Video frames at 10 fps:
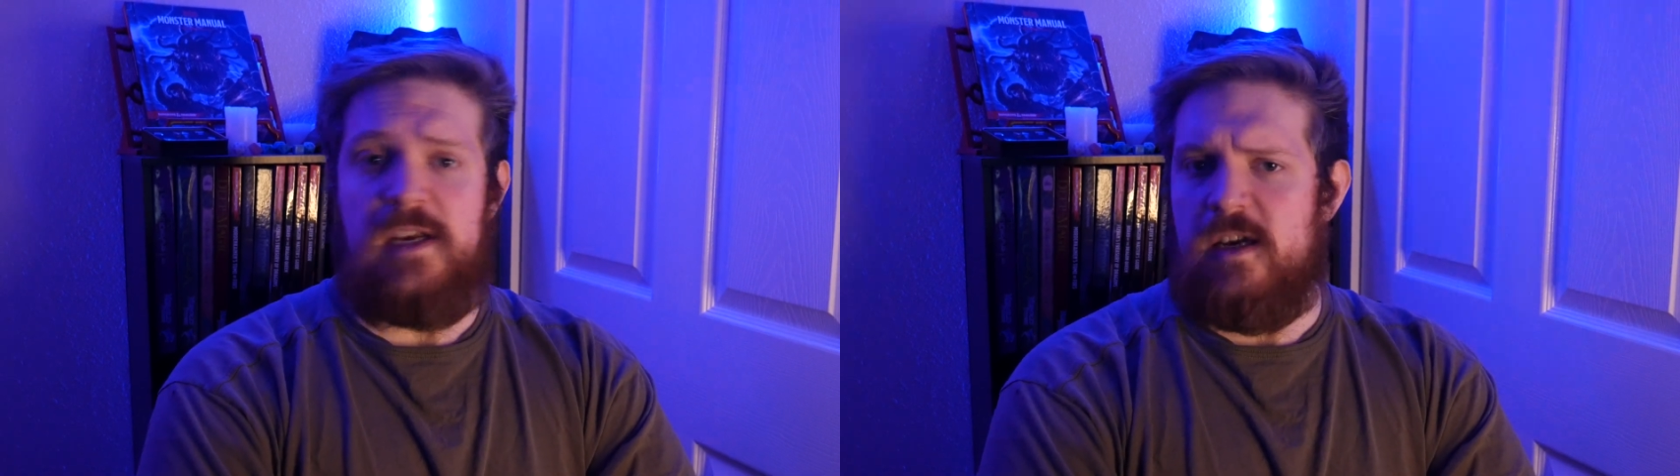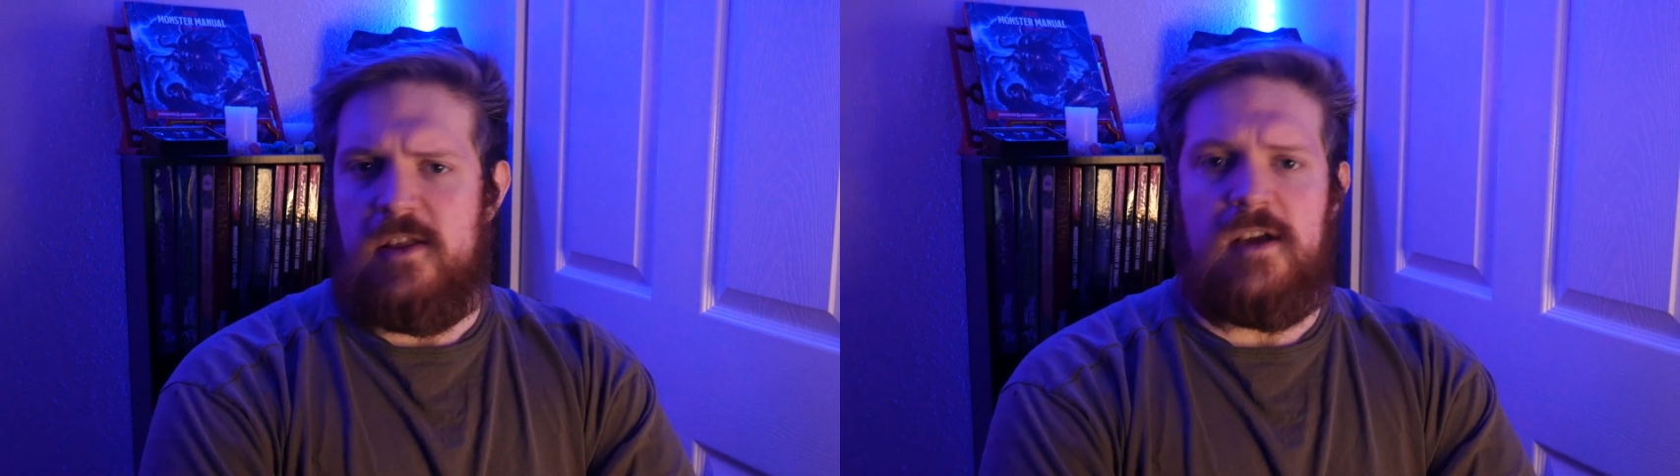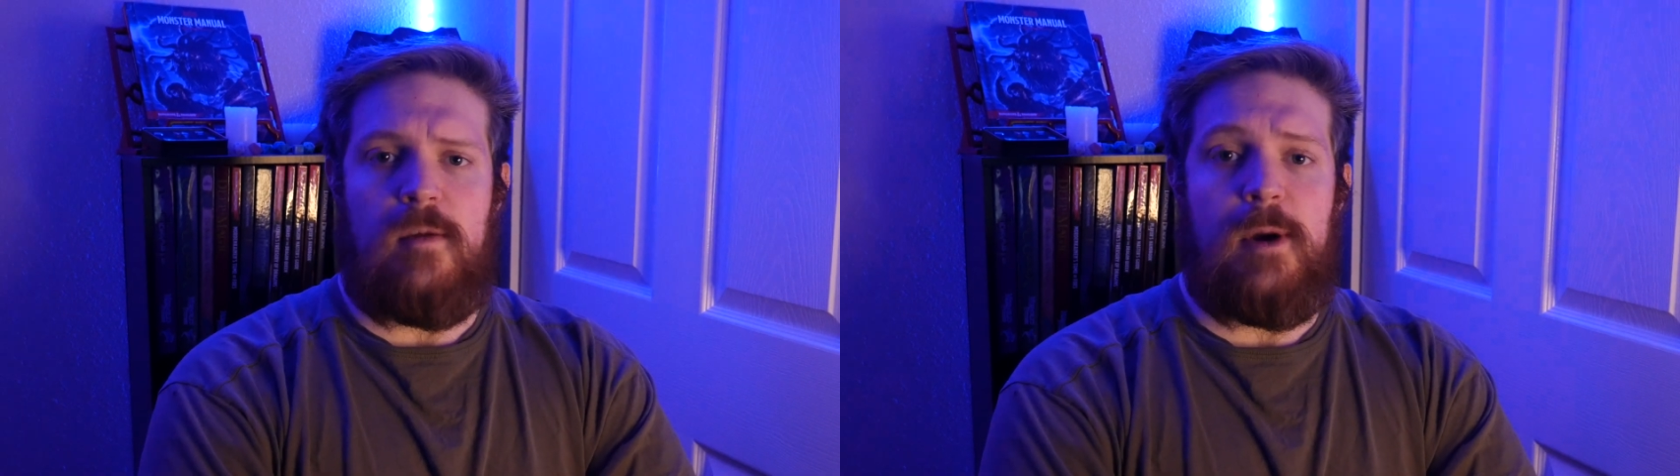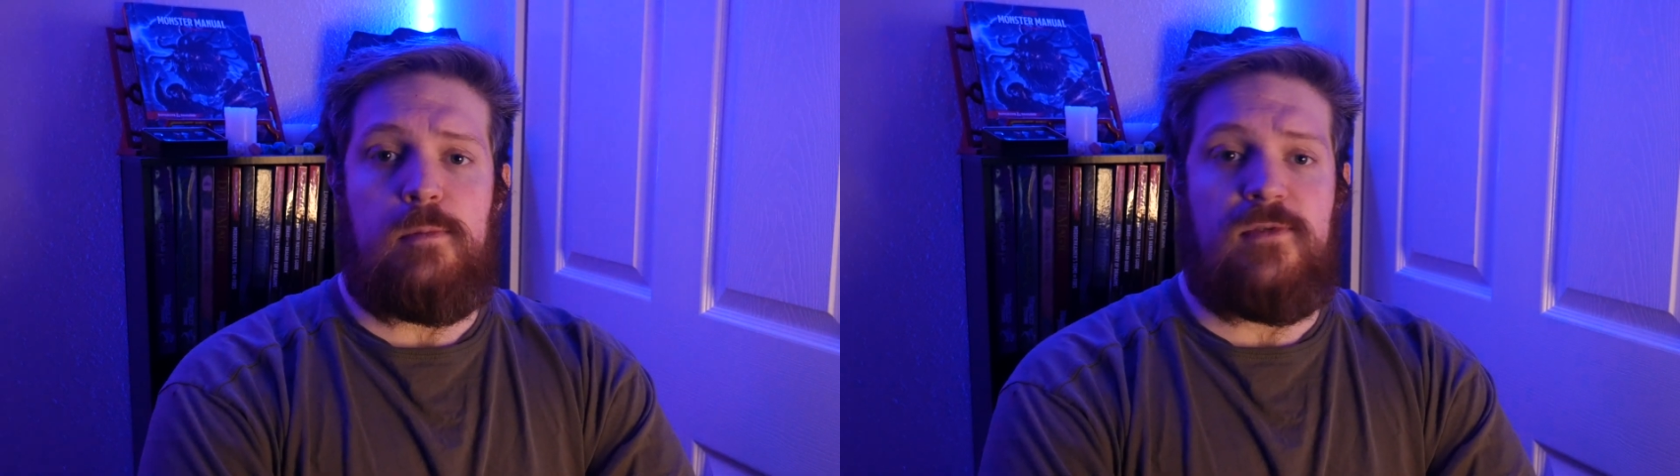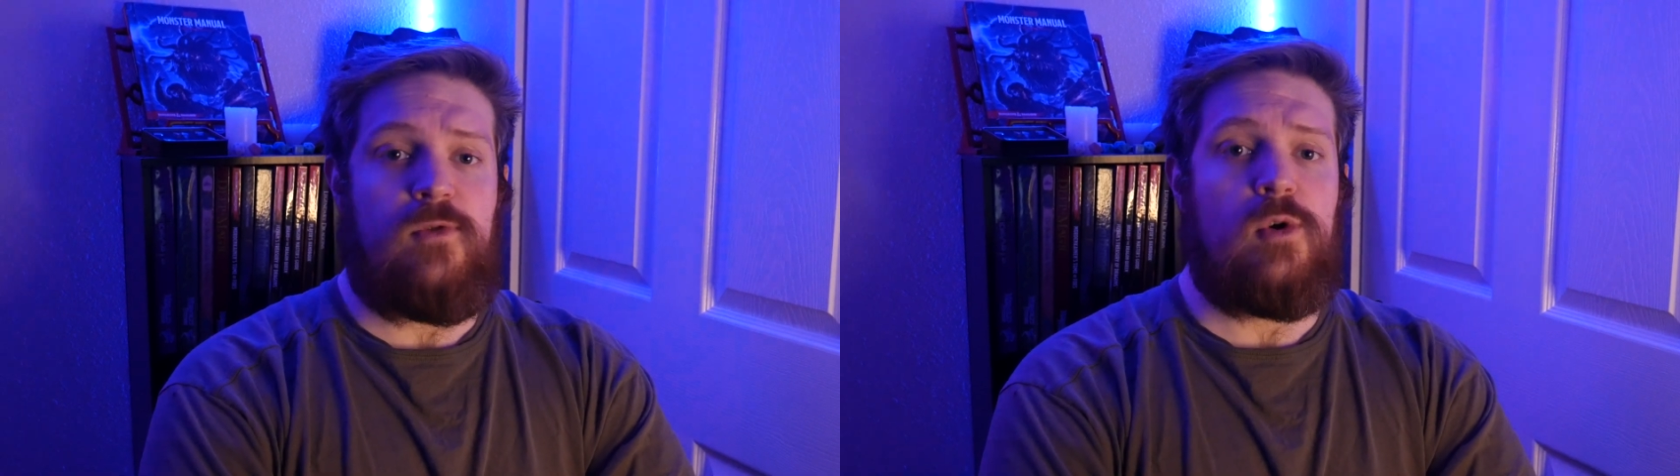need to think about
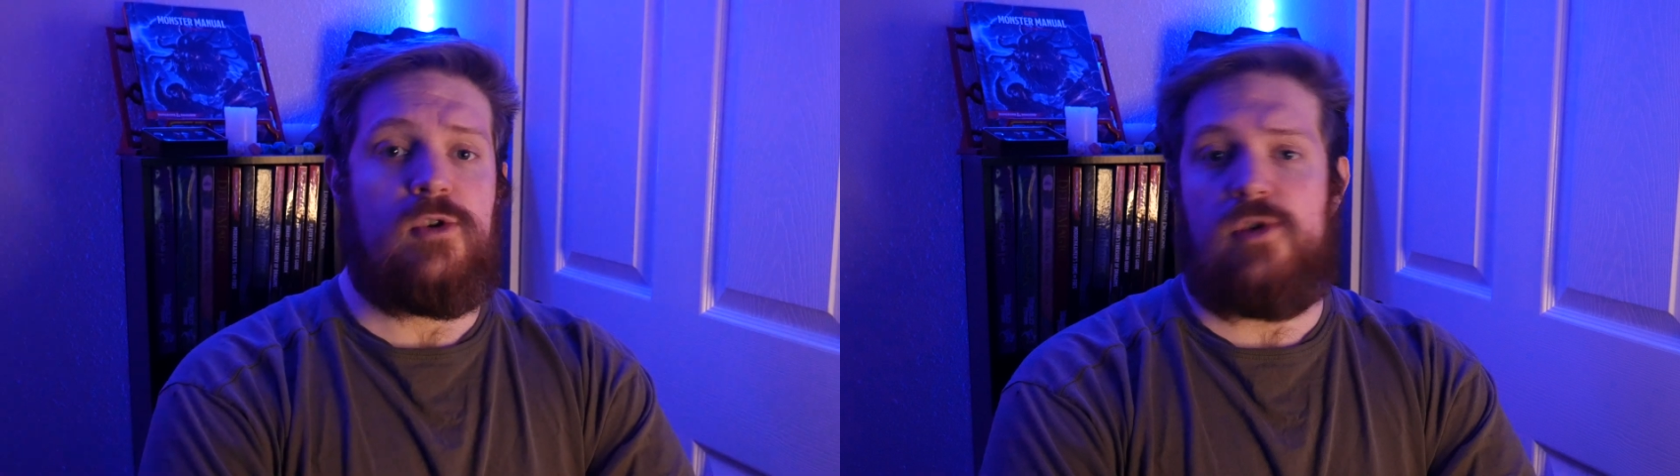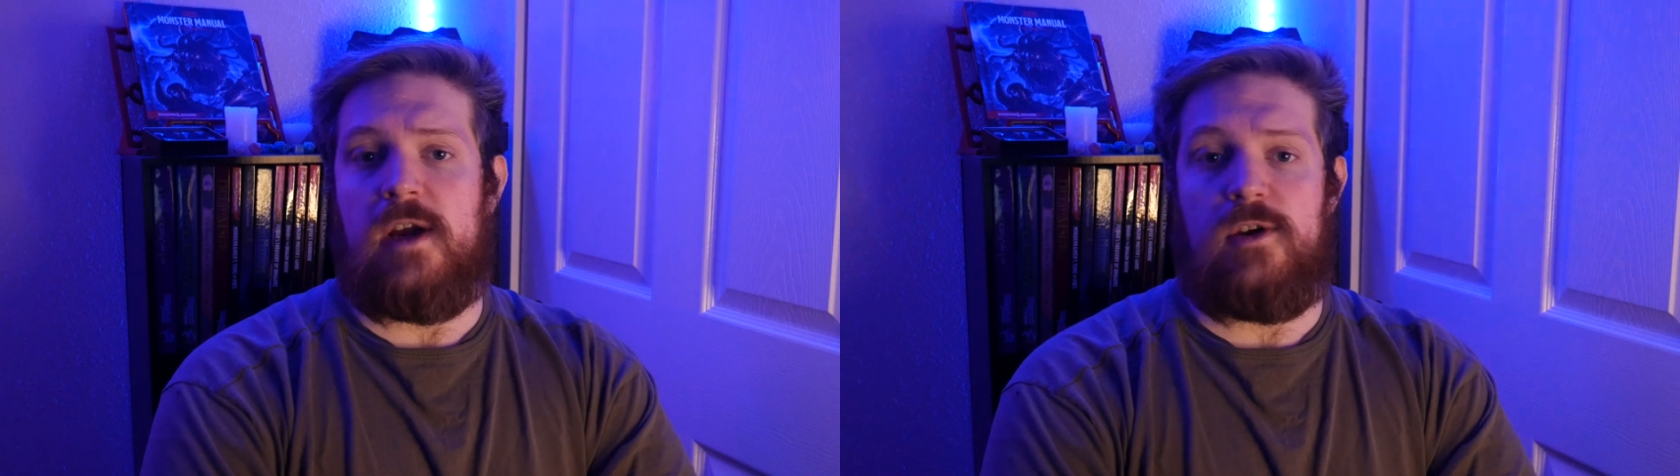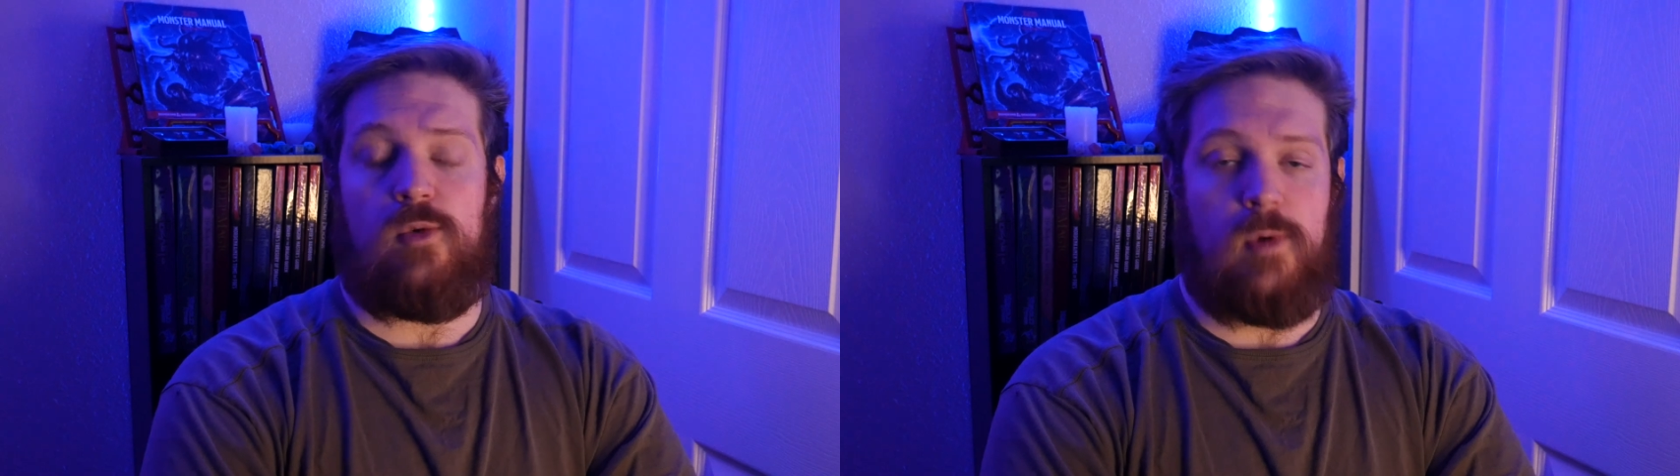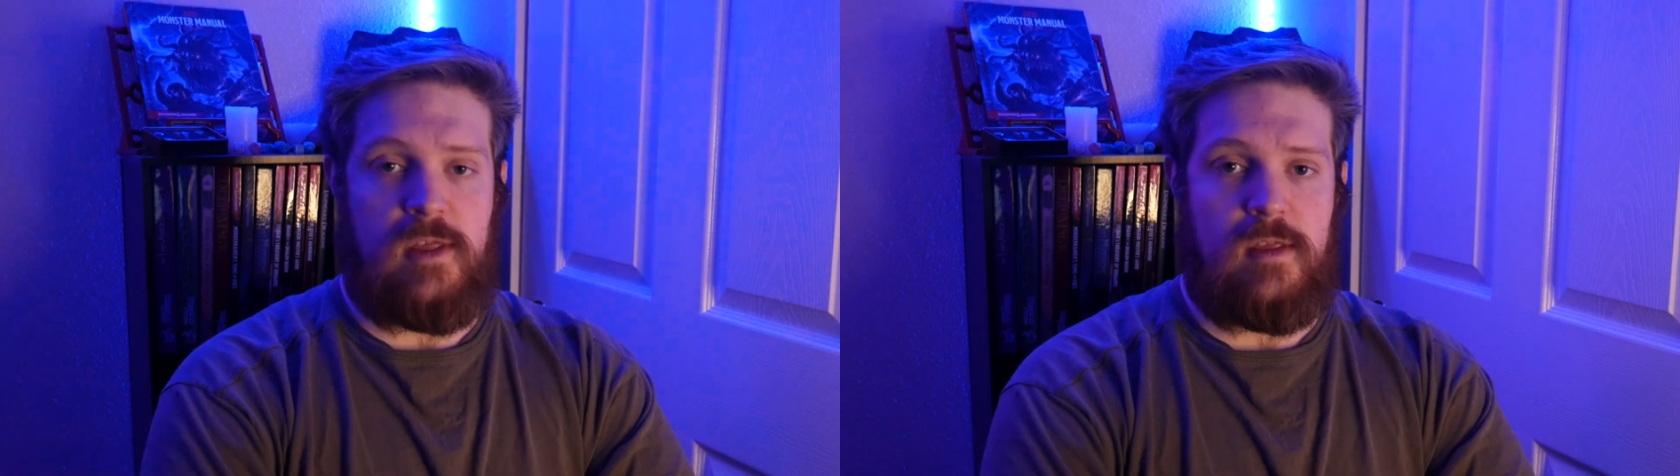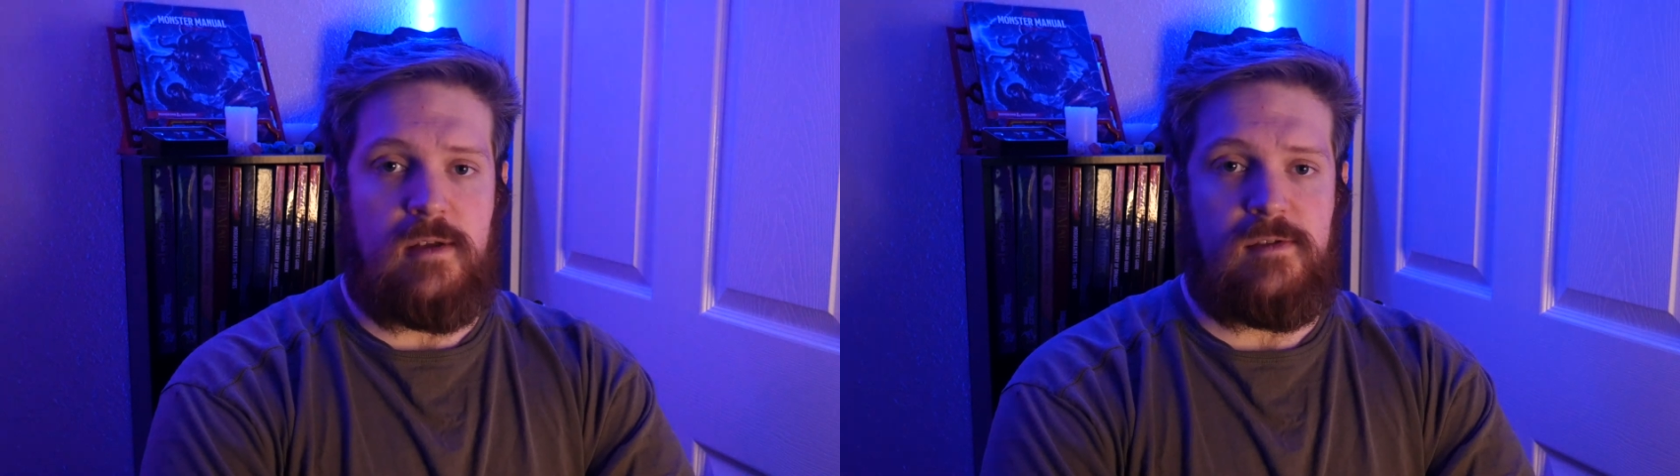before trying to
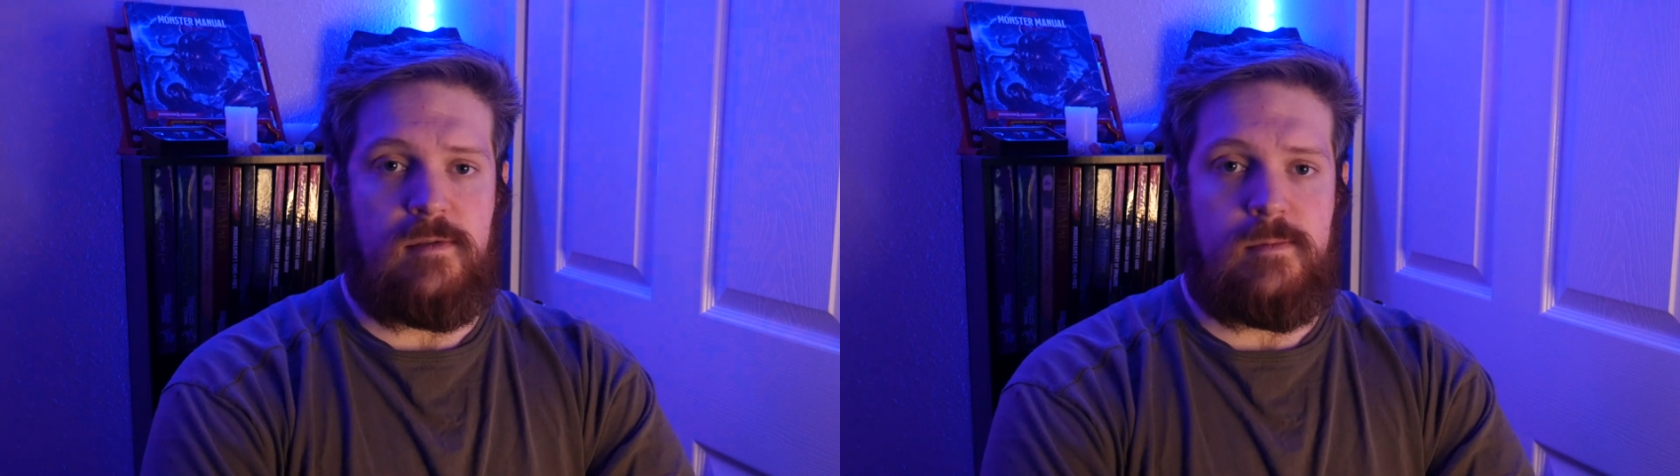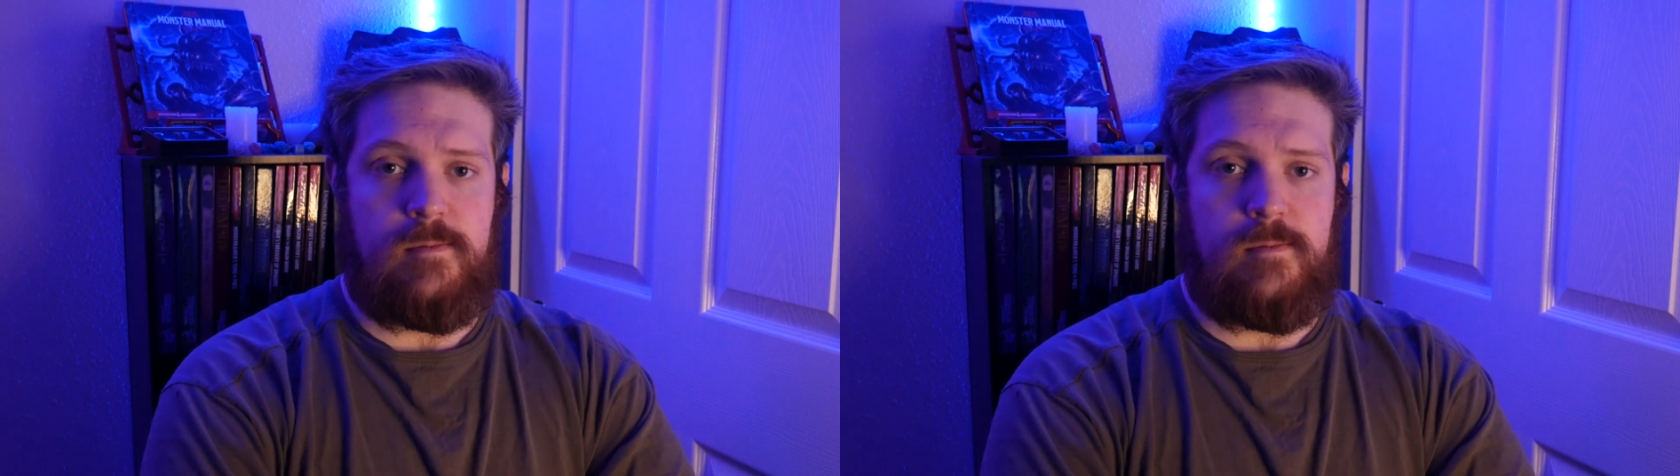run this.